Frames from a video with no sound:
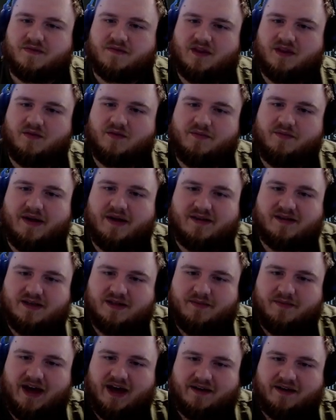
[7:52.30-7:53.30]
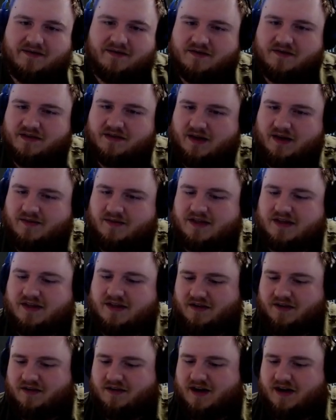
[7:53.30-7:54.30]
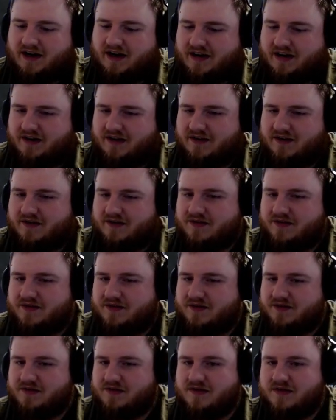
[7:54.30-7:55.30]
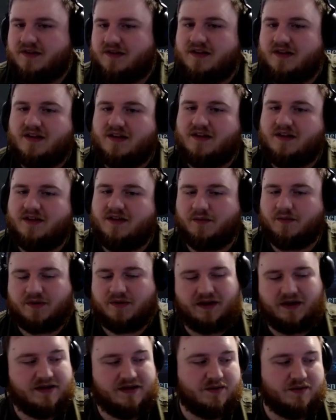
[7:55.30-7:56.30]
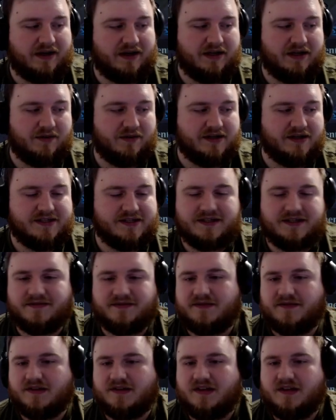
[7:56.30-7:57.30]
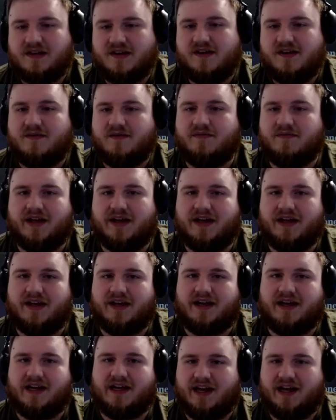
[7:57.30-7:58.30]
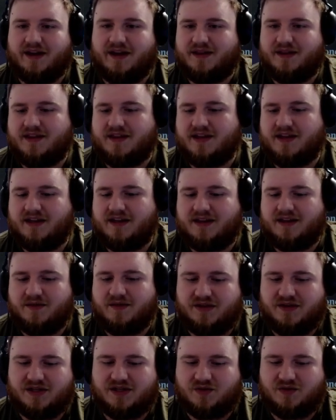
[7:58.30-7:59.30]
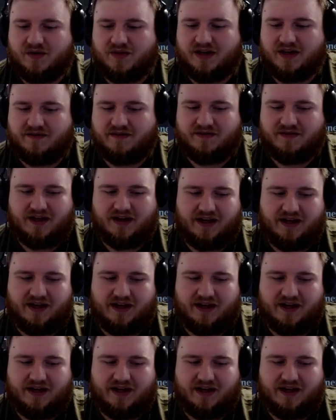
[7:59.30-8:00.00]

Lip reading: We bounce the bat. Grab the Sararak. They'll probably swing into us, but I think that we just win off that.